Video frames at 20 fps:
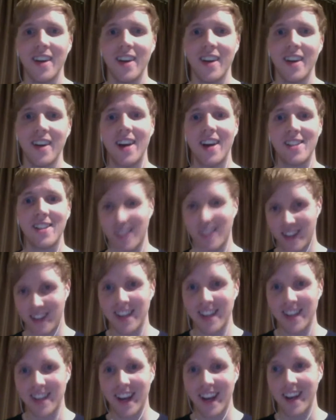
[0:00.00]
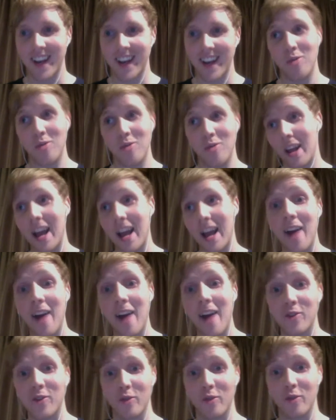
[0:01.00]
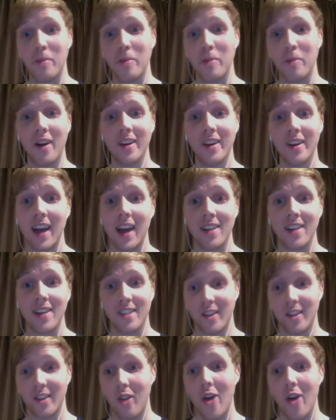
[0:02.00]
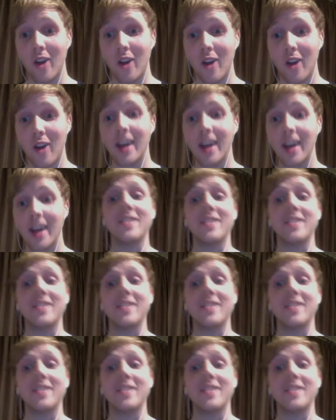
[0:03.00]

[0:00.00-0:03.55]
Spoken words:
So the next thing I know, we're like halfway through the podcast, and they're like,